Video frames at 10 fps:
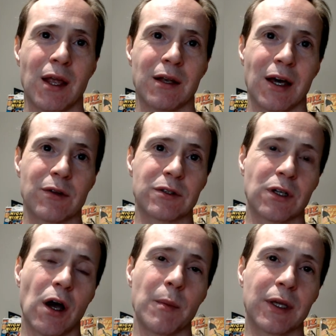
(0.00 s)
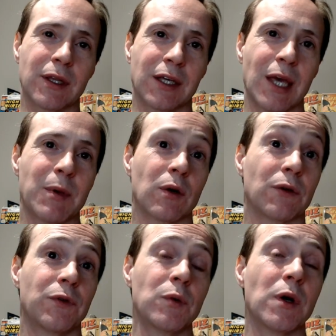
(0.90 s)
Now there's a comic that came out a
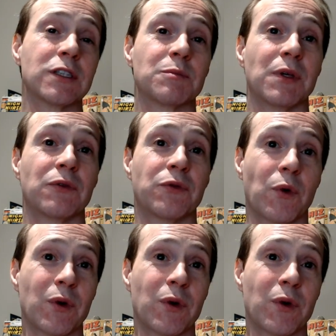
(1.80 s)
few months before